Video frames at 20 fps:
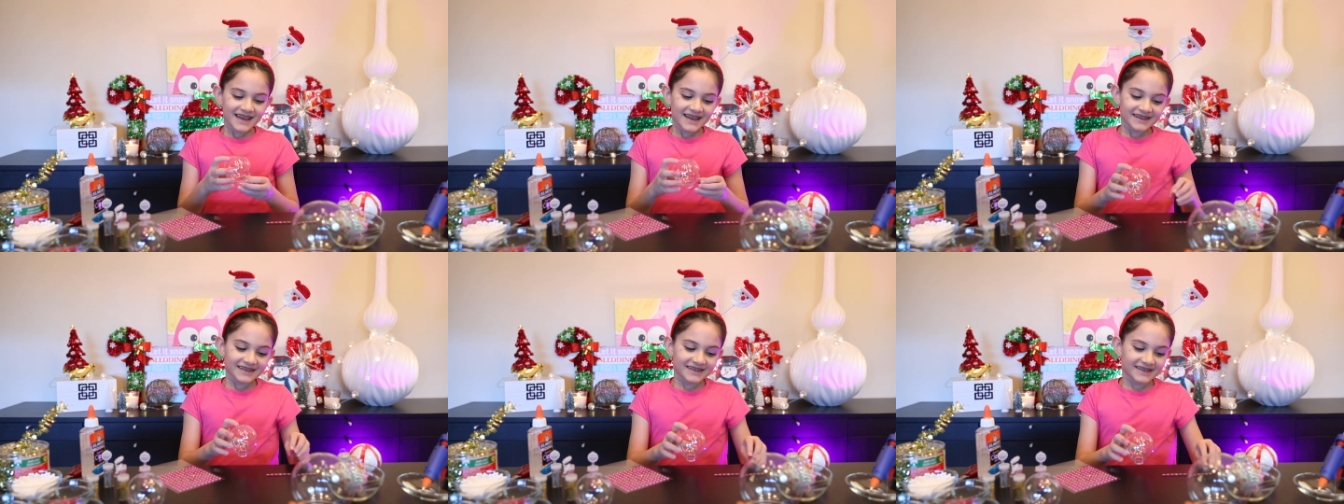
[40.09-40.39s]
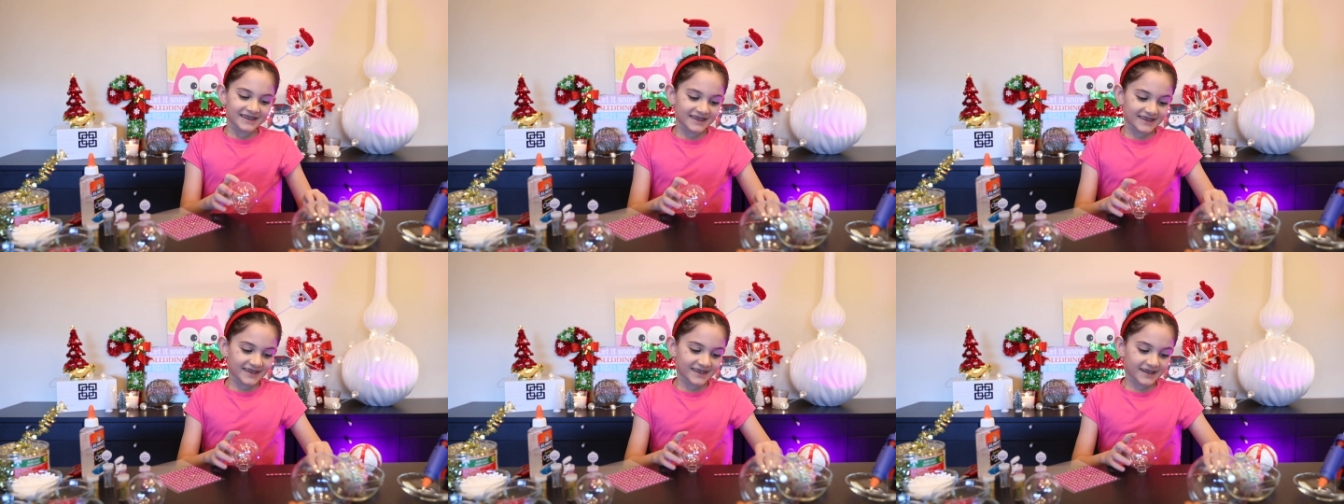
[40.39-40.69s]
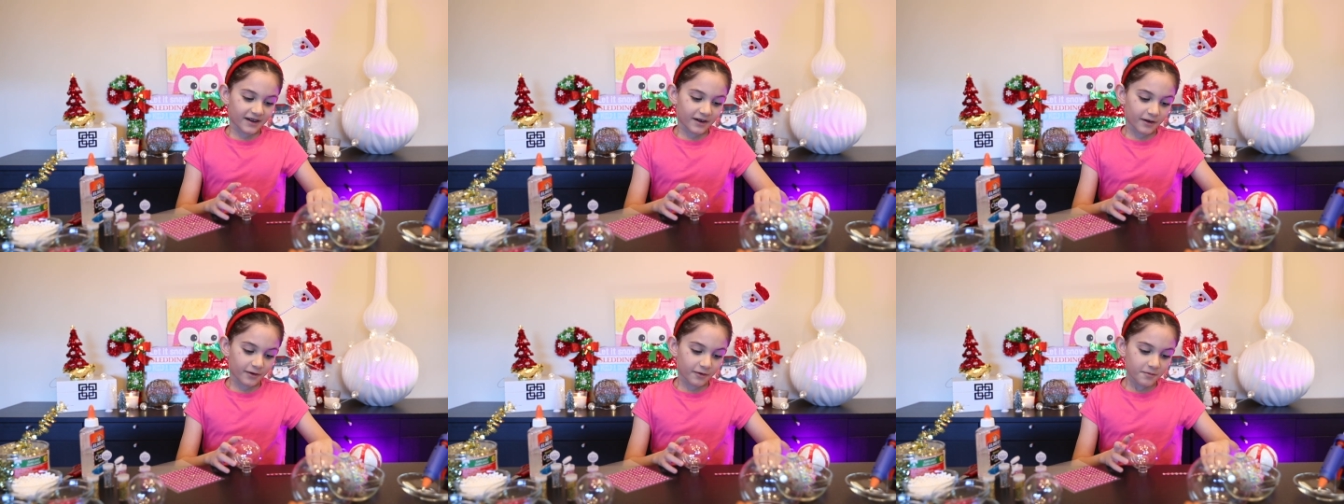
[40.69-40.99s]

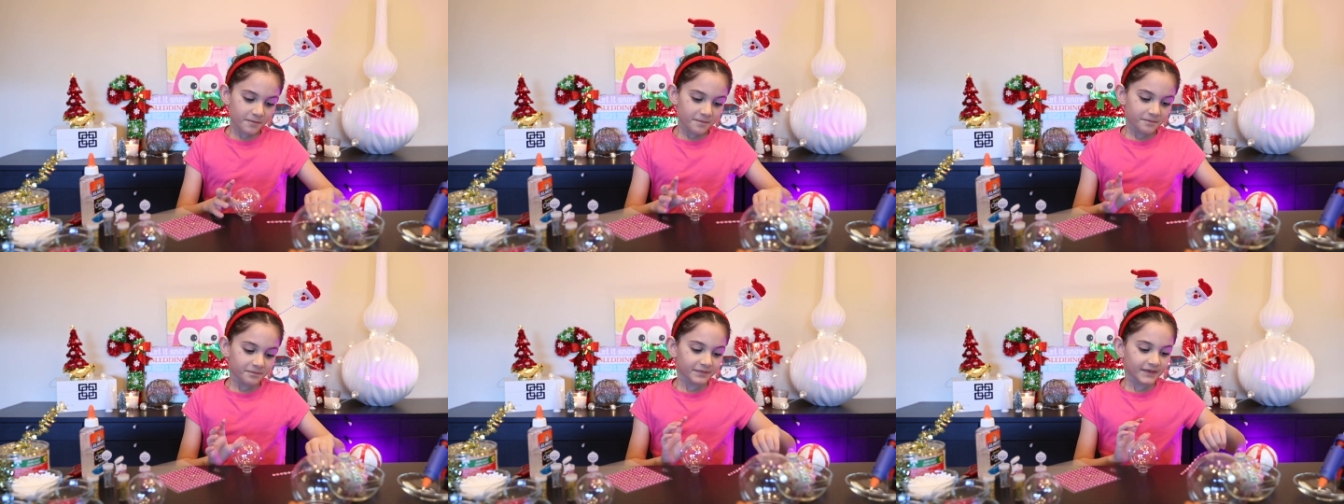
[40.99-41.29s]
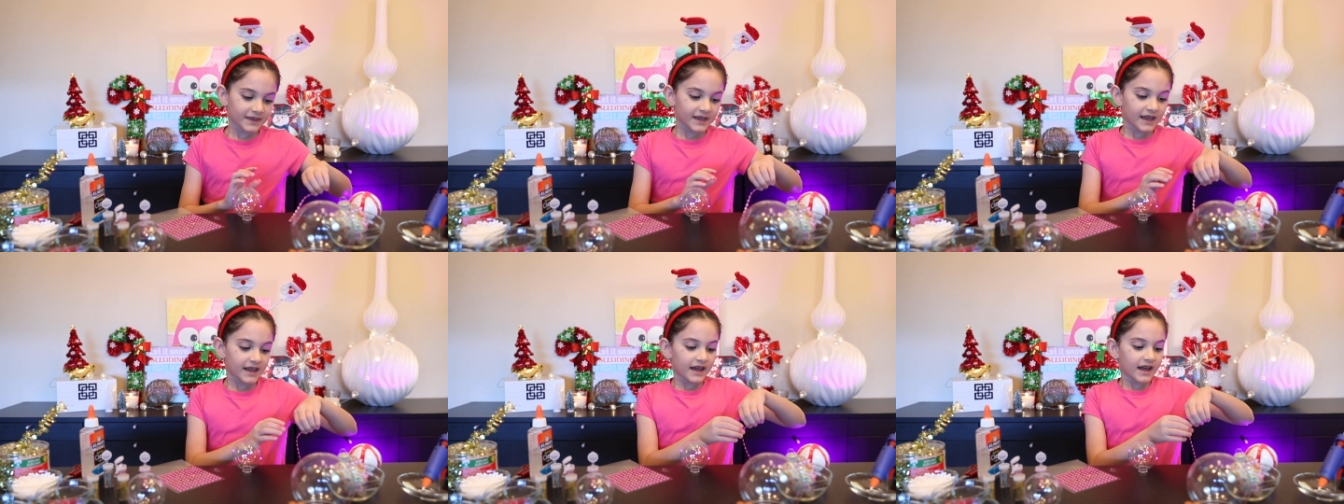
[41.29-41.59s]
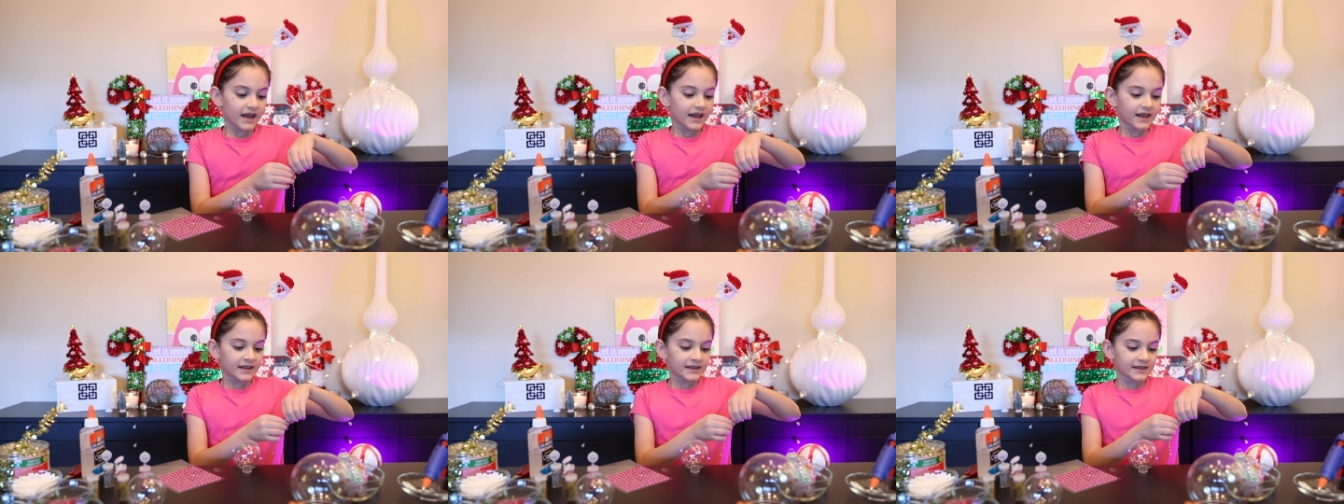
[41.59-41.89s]
So,
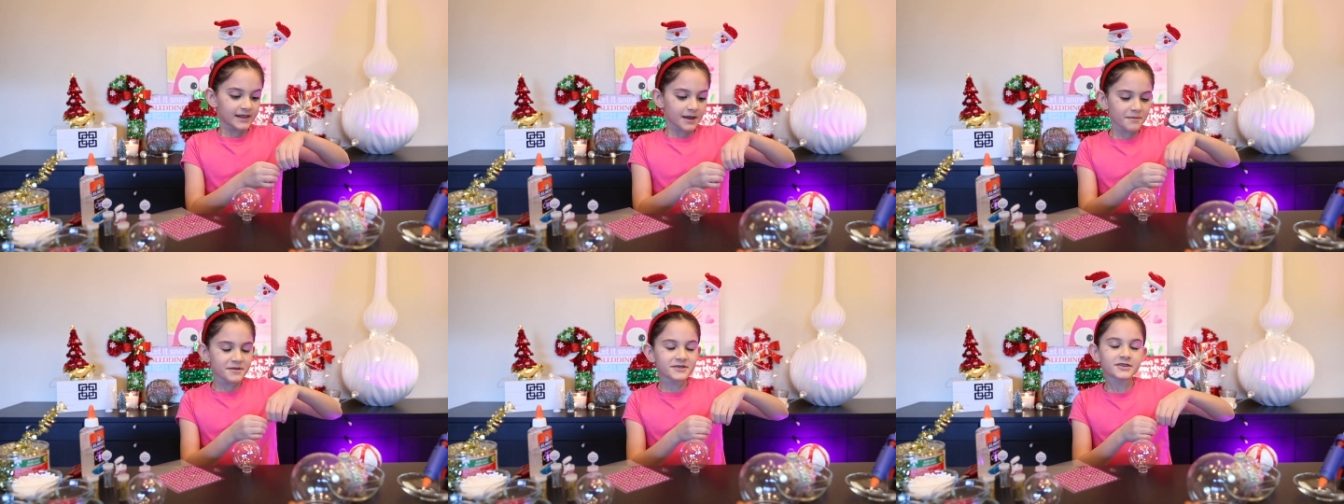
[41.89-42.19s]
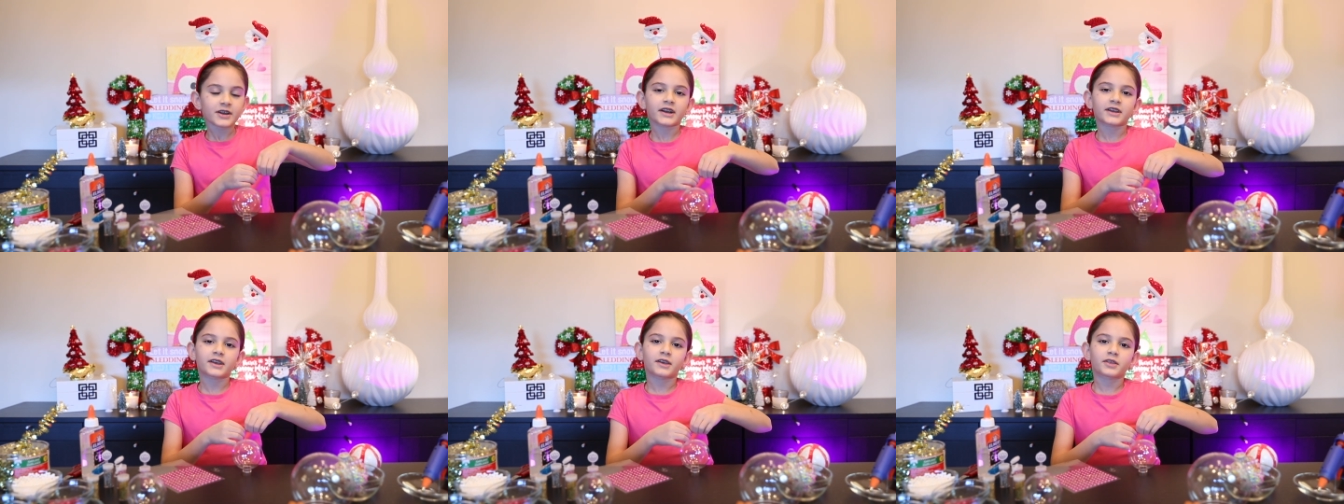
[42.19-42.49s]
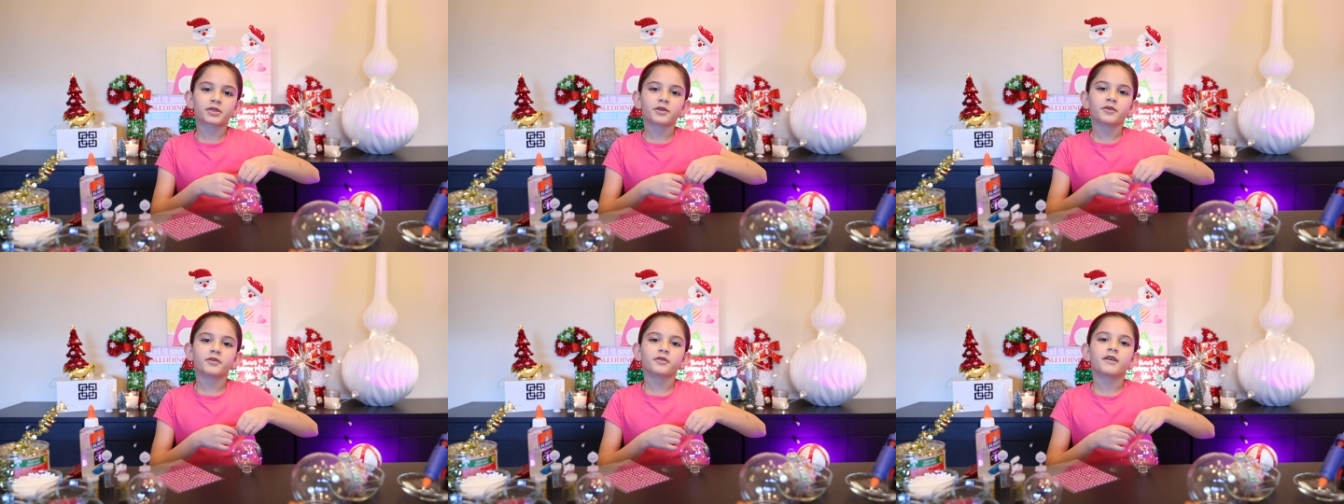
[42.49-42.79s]
let me talk you
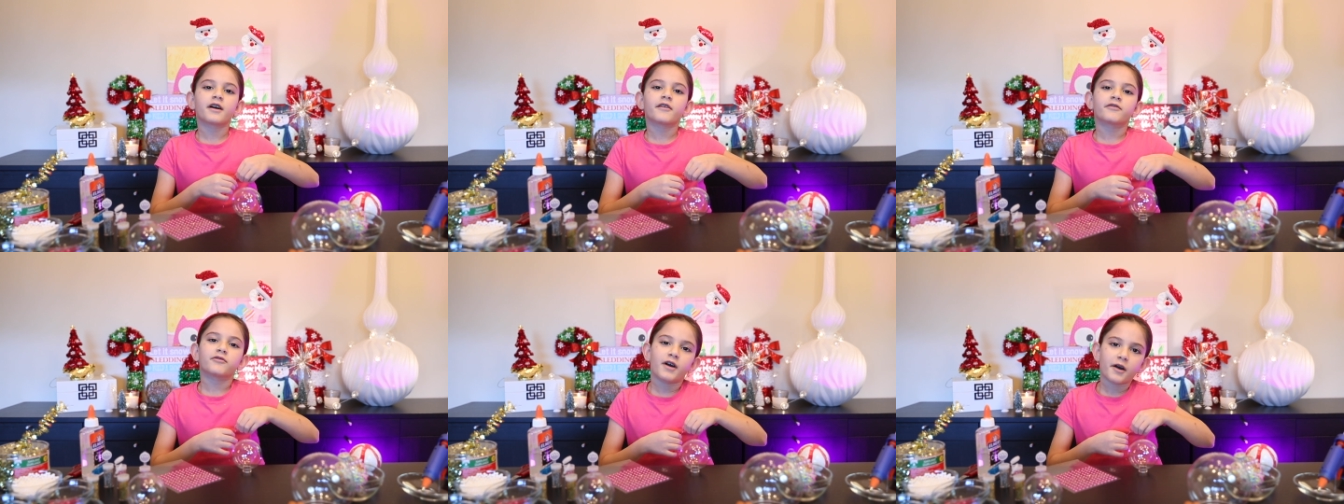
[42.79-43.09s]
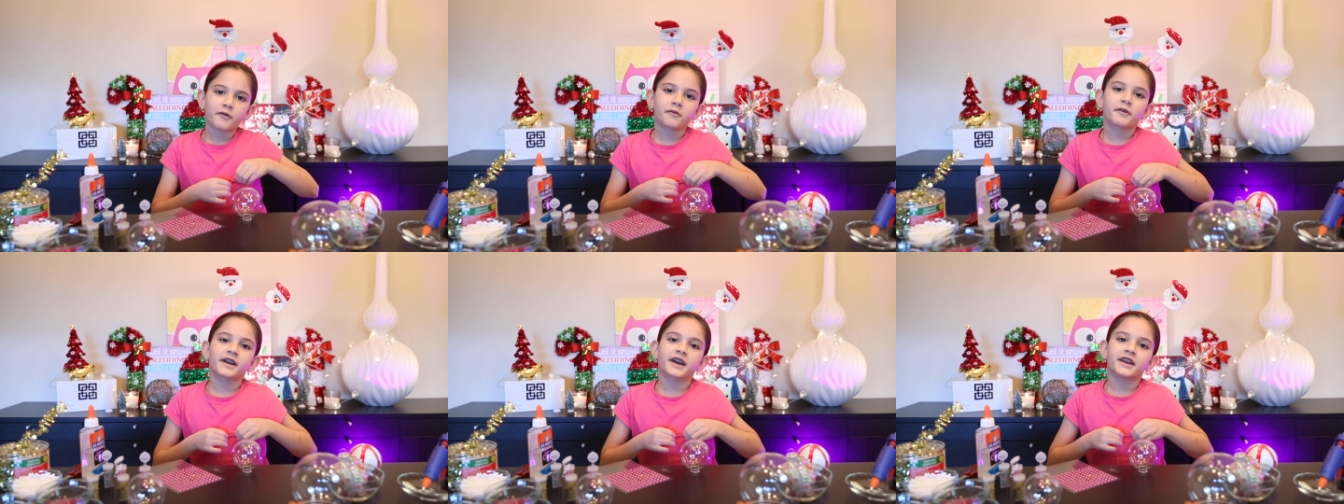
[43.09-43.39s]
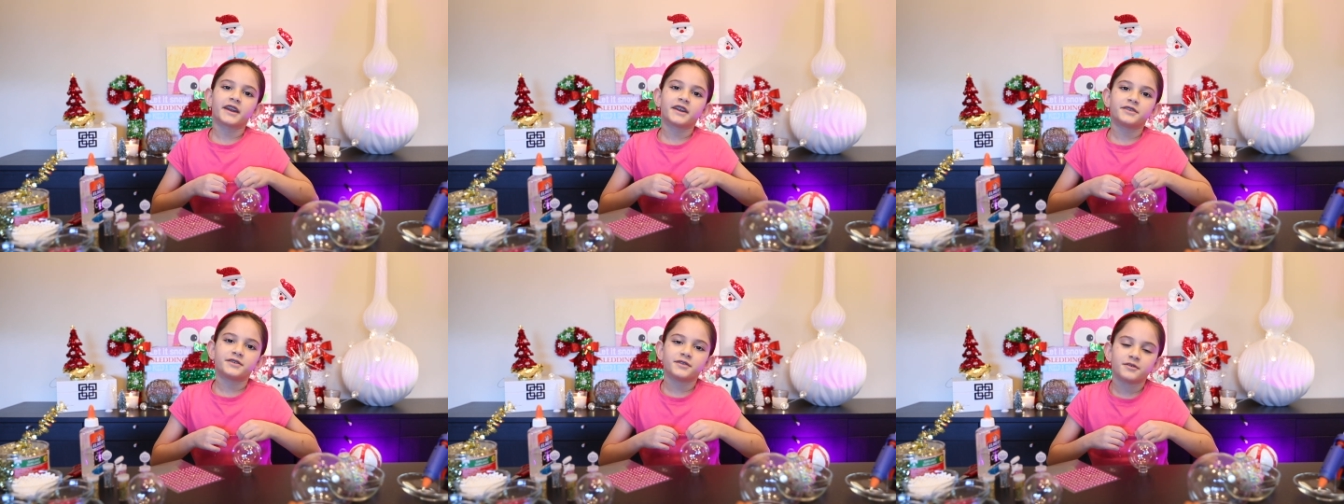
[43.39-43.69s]
through of what we're going
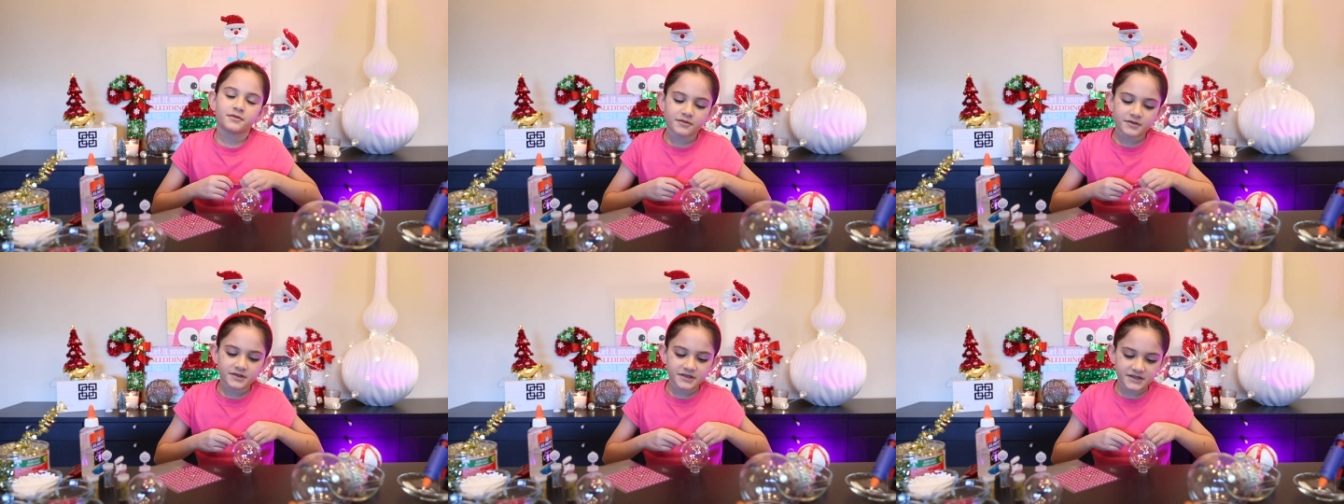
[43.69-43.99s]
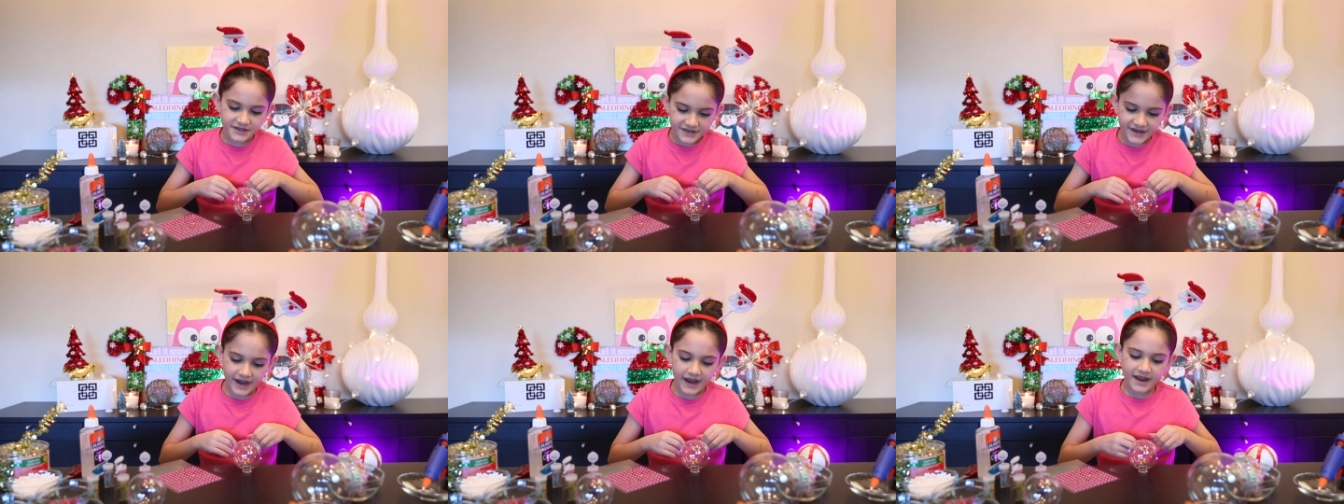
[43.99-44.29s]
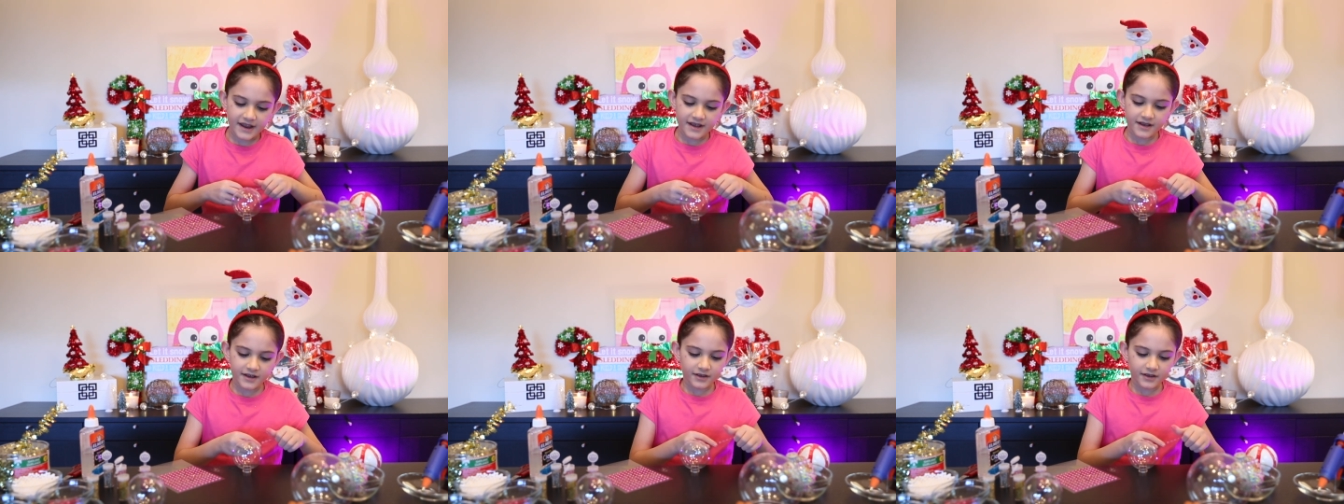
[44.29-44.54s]
to do today.